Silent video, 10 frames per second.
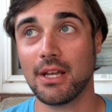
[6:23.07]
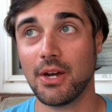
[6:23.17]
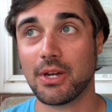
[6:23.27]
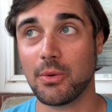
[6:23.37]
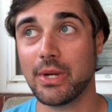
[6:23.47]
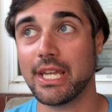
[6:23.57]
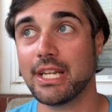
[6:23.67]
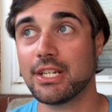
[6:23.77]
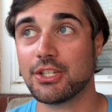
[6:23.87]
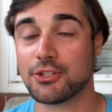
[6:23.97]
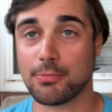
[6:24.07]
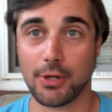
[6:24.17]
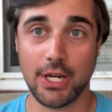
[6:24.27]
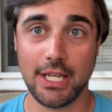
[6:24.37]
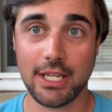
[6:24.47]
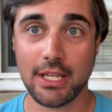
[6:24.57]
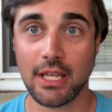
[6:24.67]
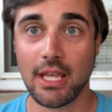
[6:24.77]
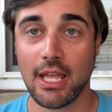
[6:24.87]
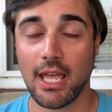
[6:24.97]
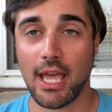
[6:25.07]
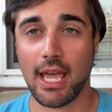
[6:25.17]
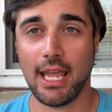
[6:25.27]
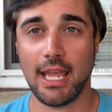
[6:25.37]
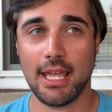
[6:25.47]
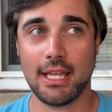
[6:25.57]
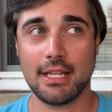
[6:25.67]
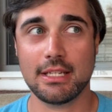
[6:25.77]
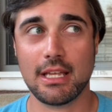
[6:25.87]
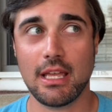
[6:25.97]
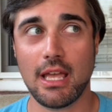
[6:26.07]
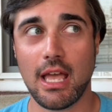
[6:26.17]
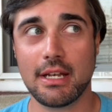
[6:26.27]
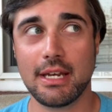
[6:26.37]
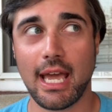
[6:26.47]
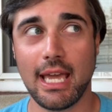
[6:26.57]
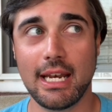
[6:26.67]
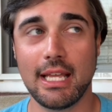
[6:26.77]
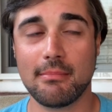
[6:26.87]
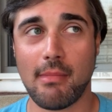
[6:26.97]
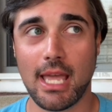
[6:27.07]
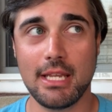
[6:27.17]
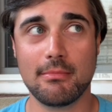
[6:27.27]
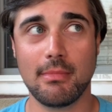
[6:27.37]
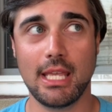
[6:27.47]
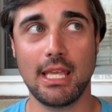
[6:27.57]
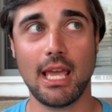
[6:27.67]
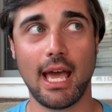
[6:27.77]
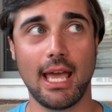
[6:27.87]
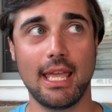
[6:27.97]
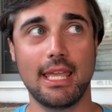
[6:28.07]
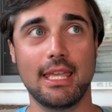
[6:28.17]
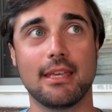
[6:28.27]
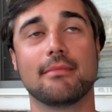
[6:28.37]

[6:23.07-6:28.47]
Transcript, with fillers: Okay, we get into spring and Dad had made me a,